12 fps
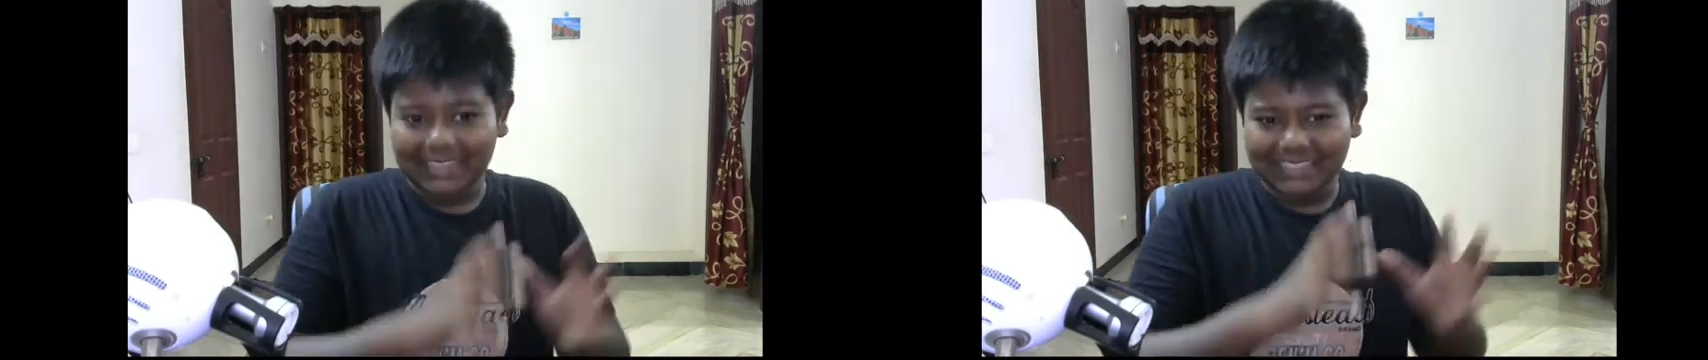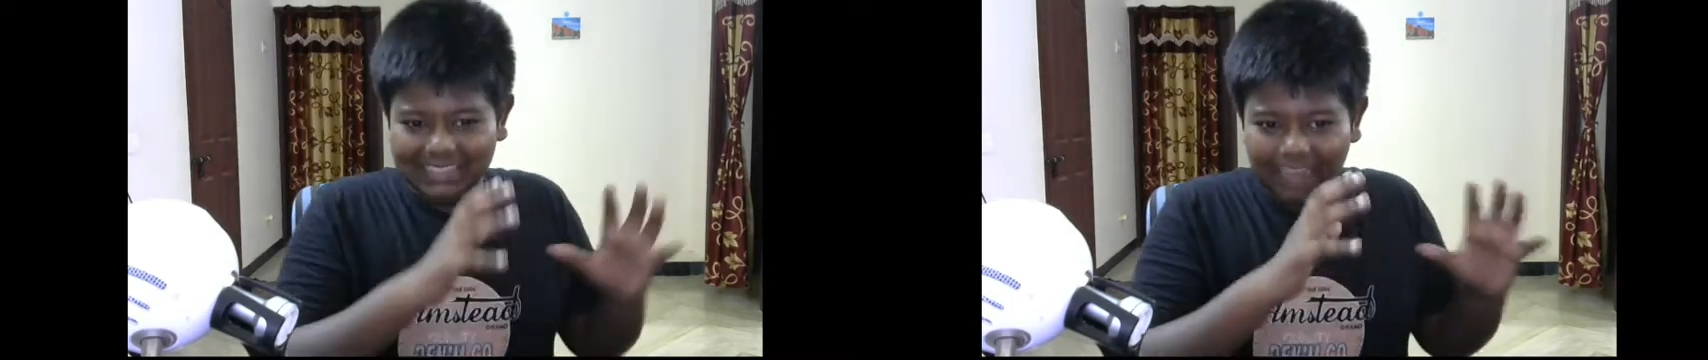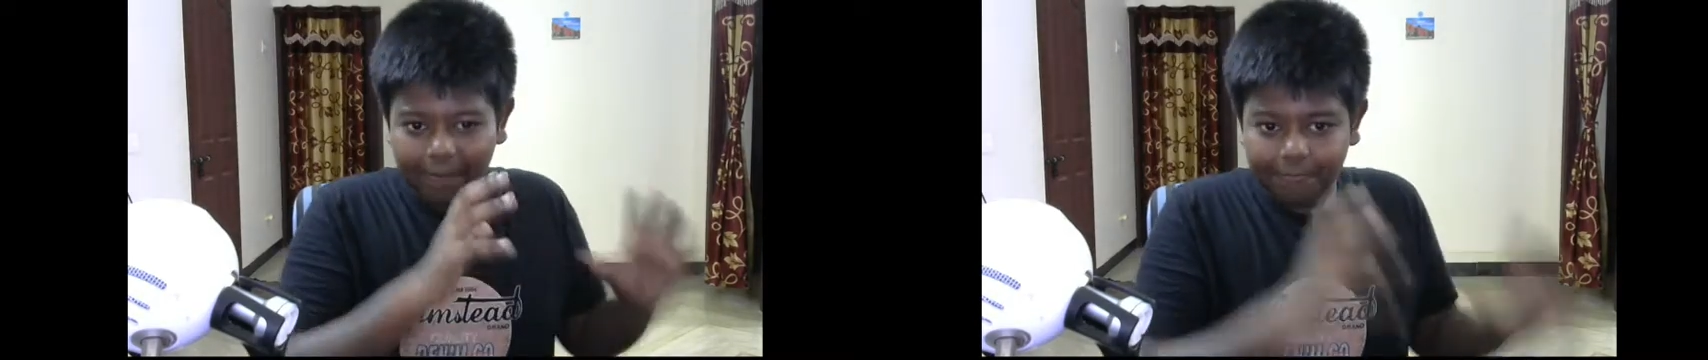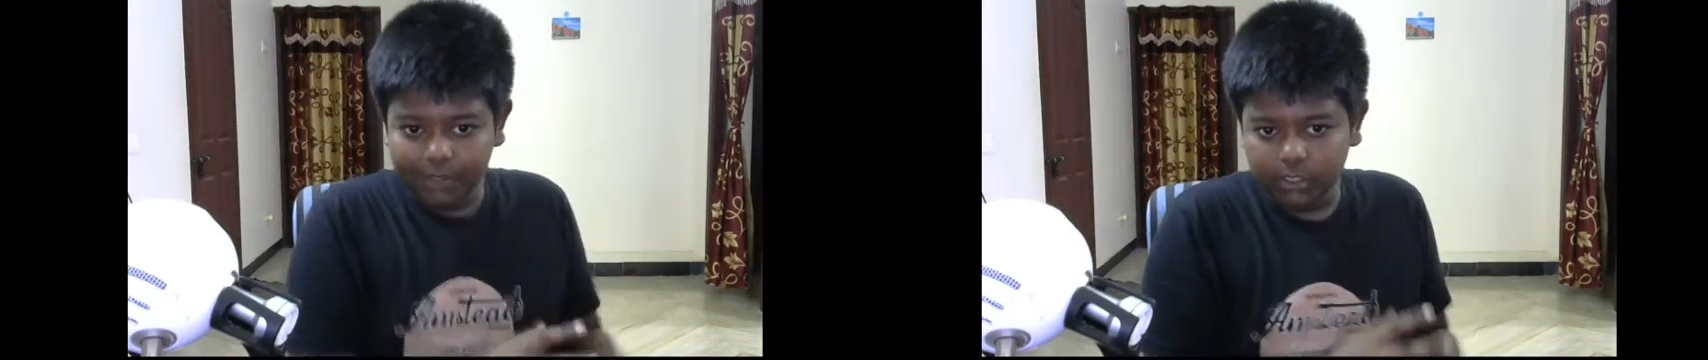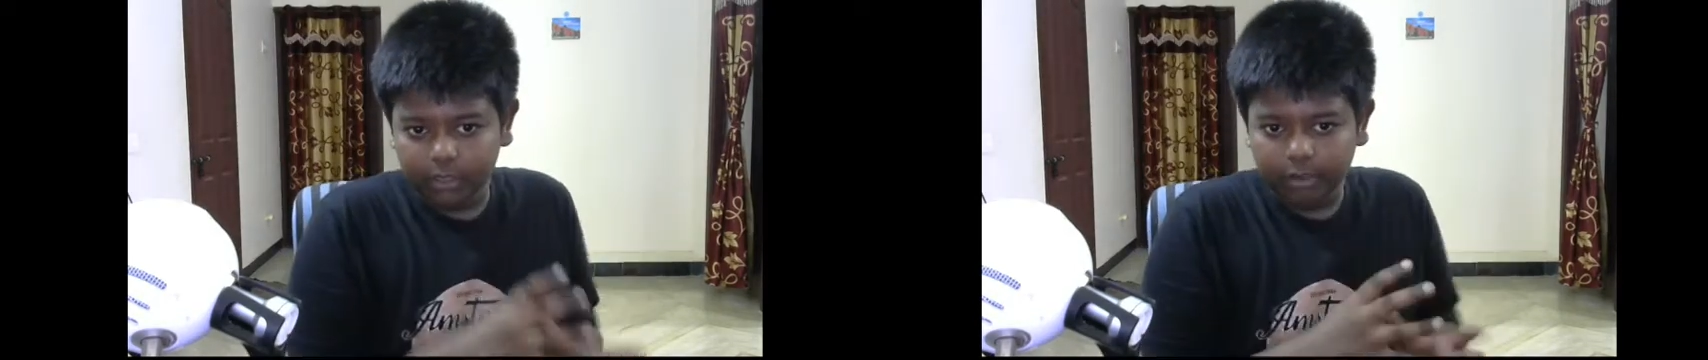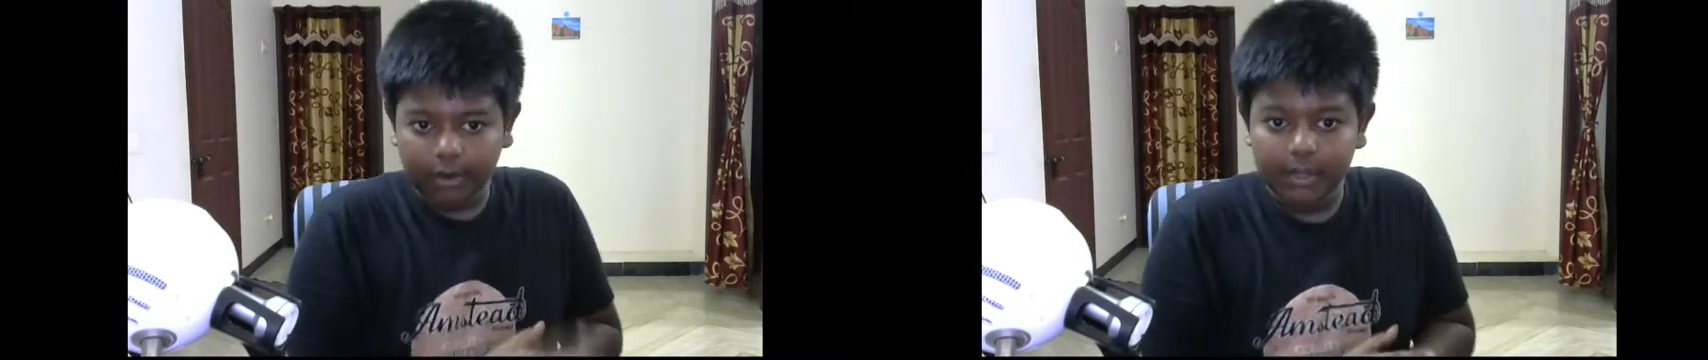as its
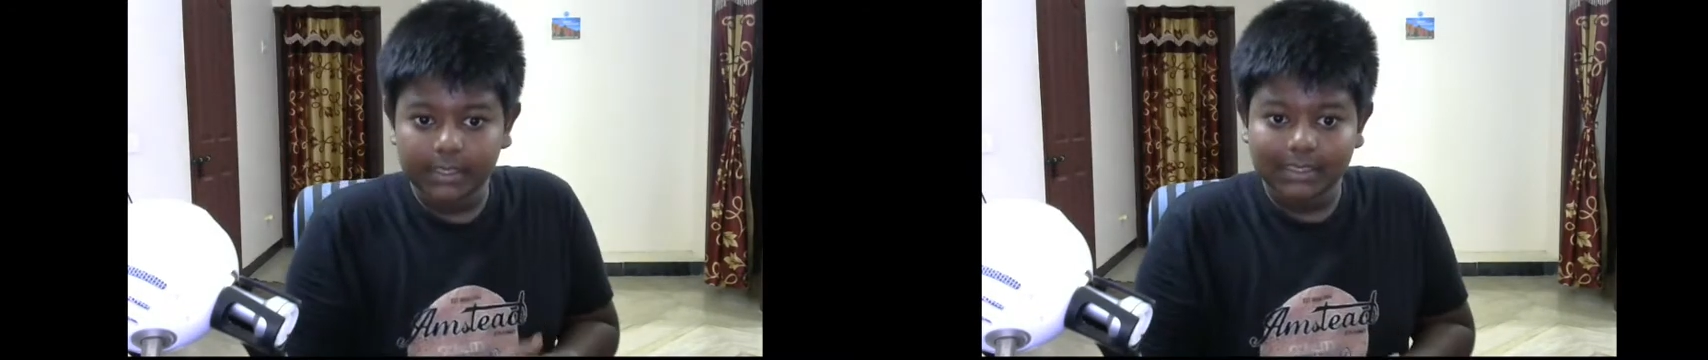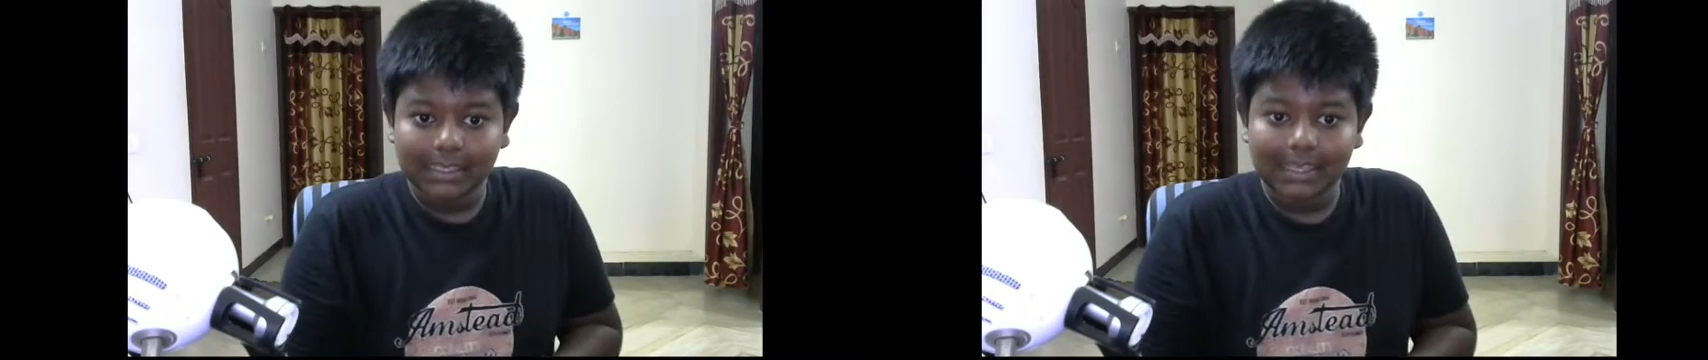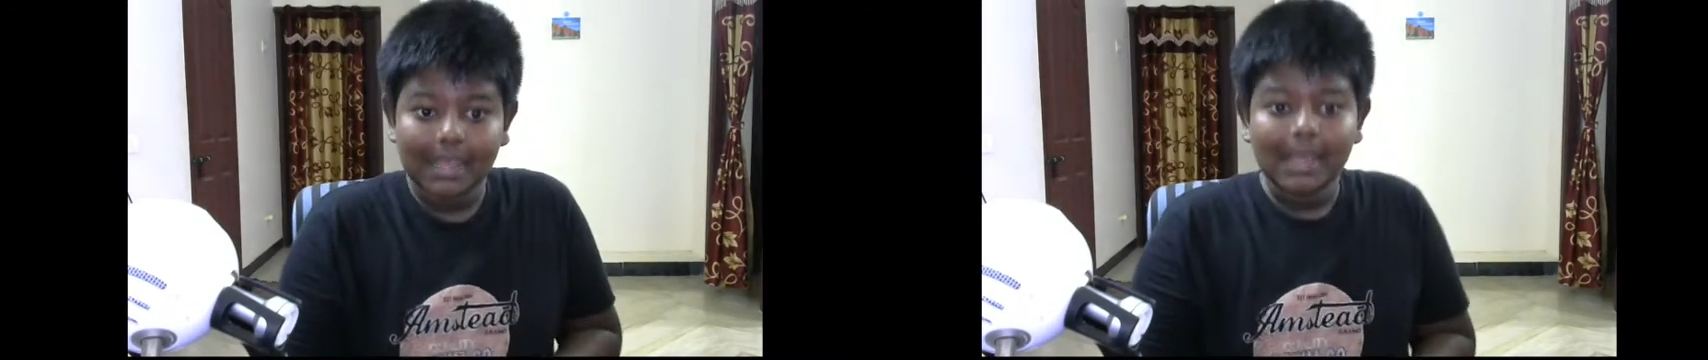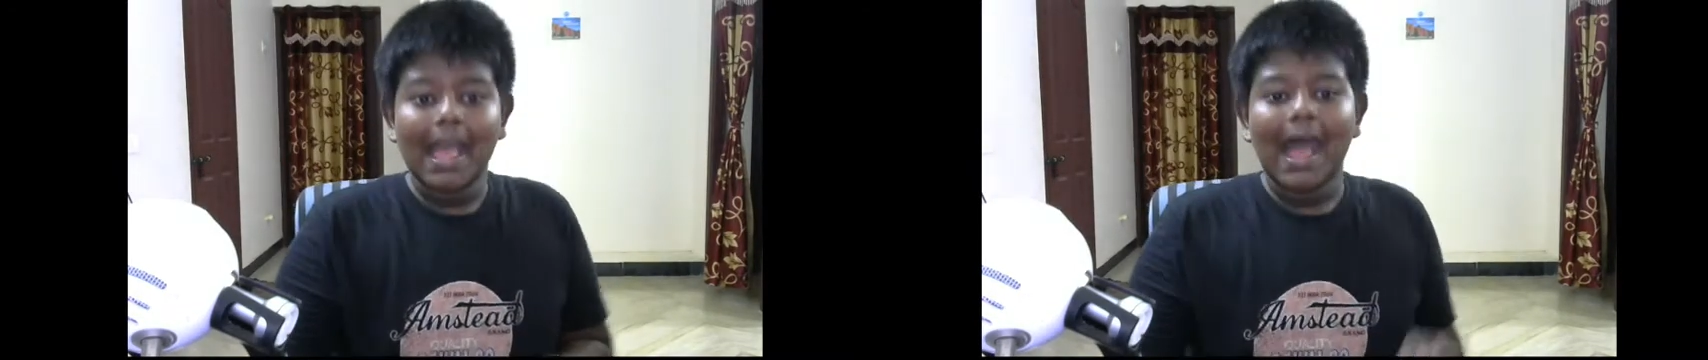official currency,